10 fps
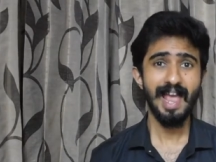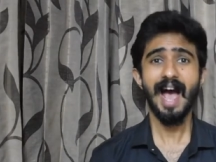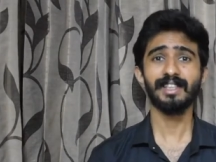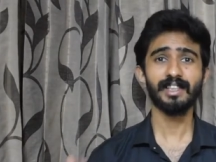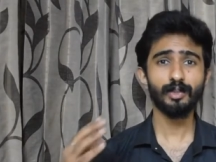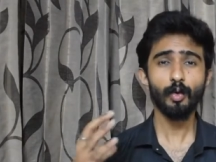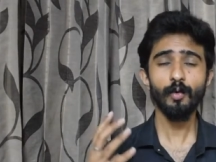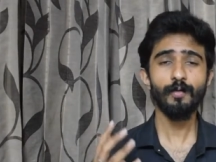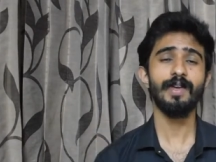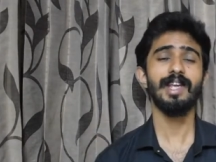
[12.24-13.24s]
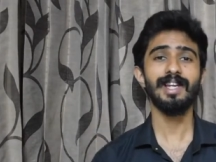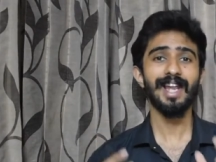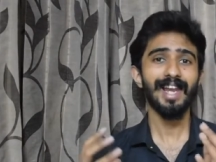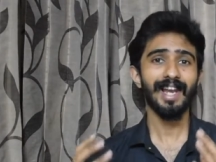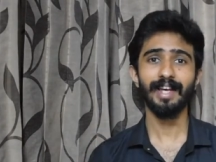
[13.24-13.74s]
I just don't
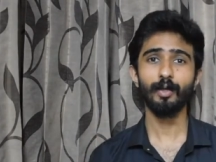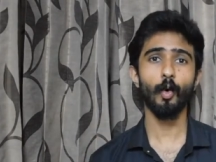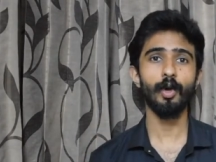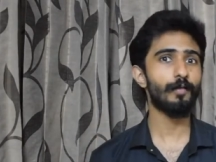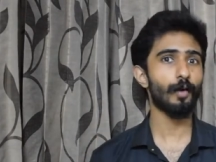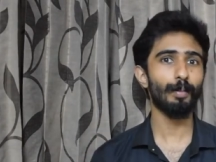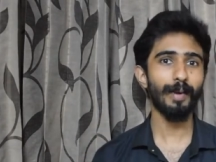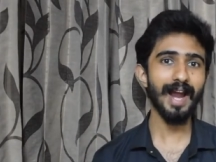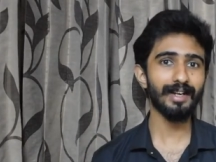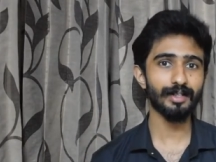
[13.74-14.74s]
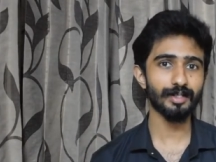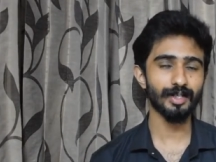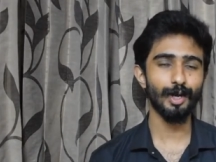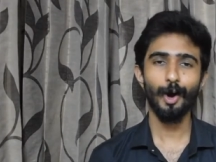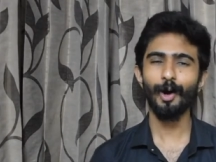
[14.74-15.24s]
feel like going for
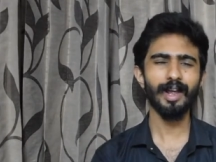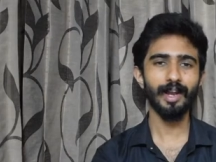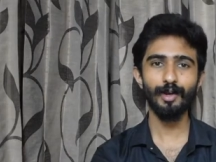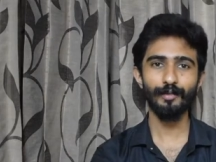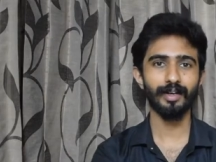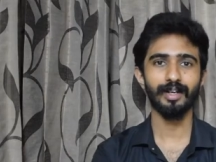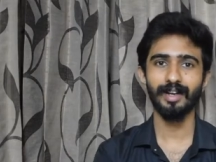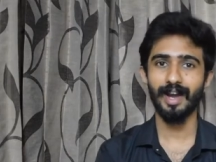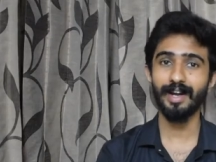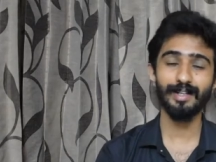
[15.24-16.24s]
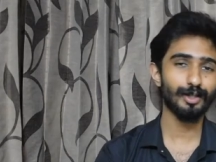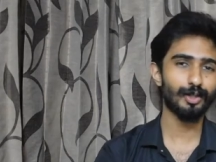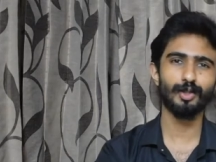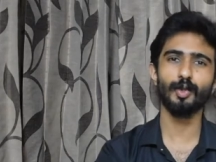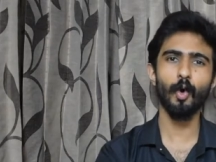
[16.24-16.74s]
practice or any of it. And it's
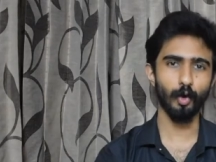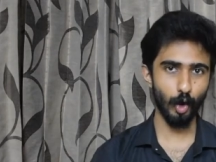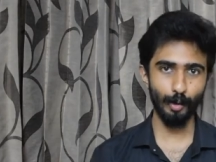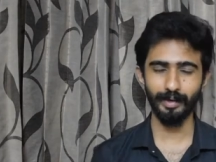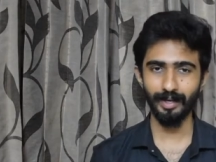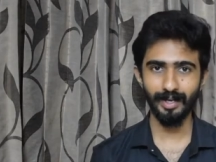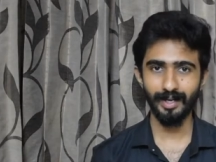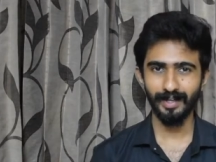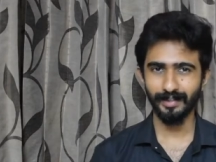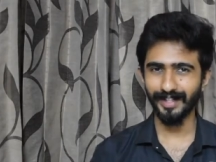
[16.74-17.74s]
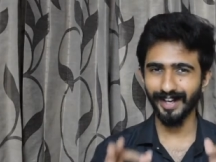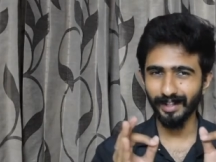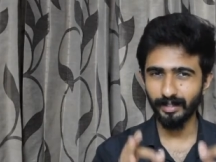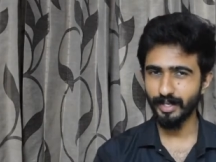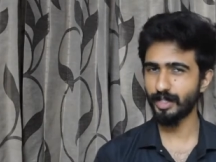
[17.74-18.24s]
so common that
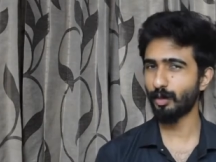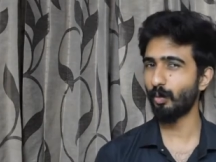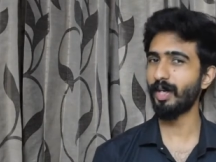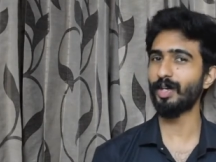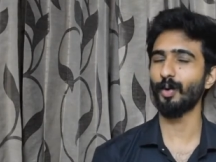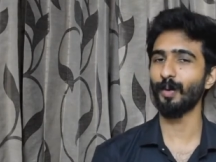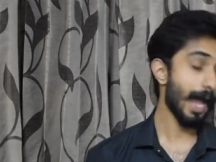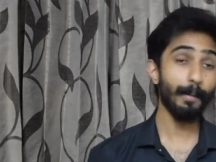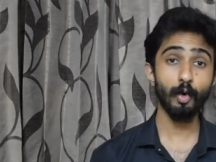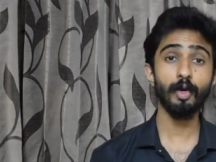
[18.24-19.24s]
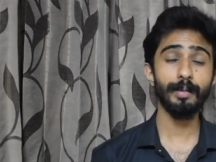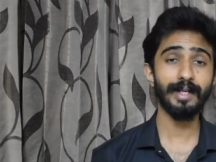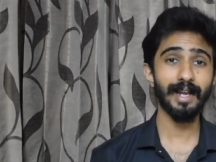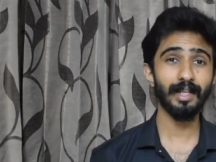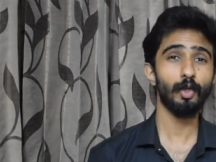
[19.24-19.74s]
in this video, I'm going to be
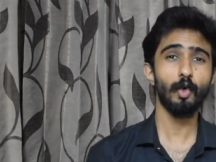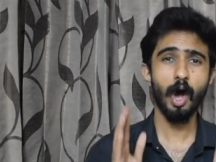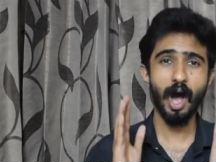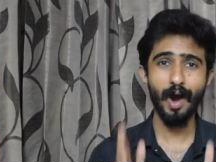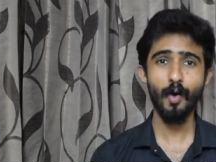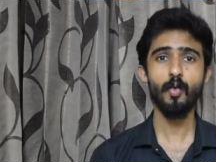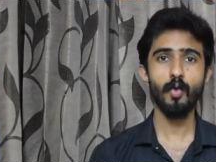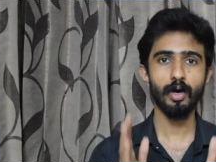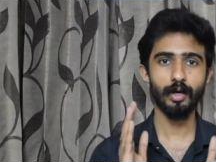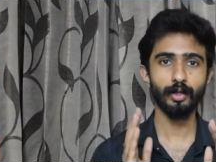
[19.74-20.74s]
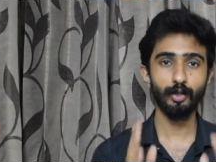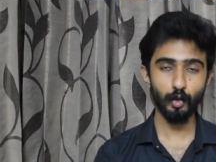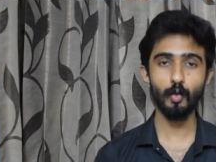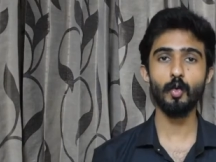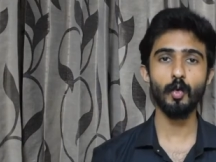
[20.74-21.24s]
telling you how
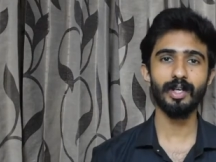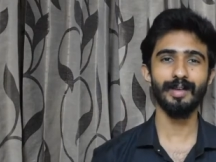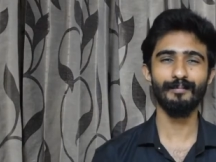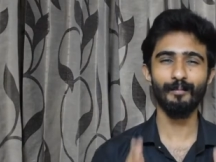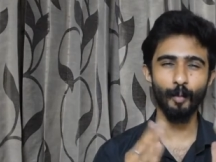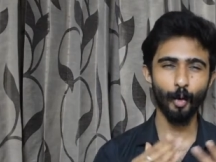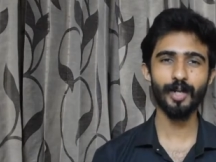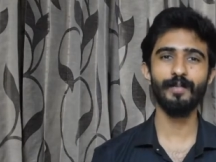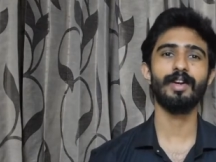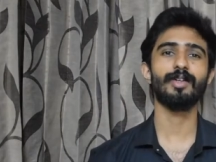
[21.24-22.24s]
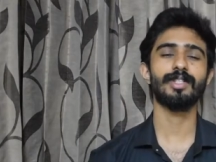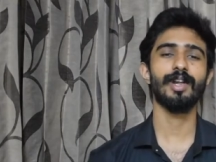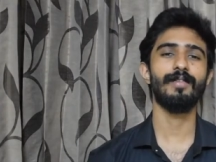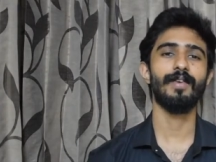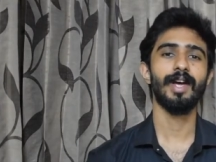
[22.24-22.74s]
you can motivate
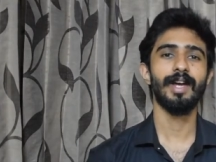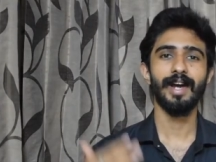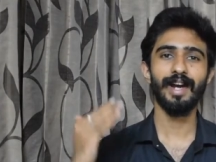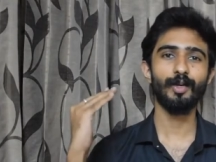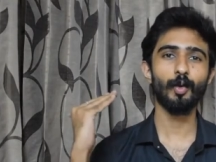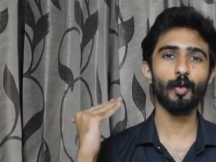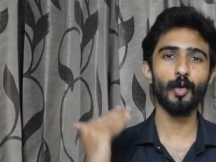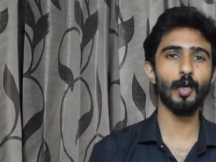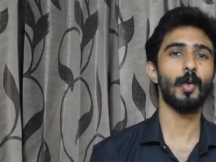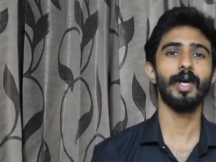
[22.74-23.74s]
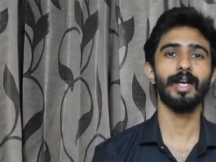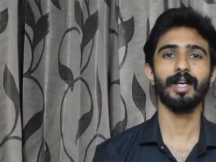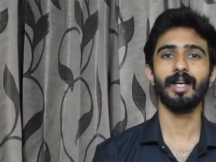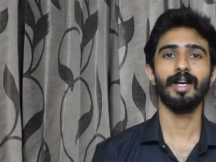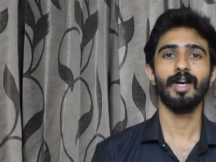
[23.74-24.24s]
yourself into doing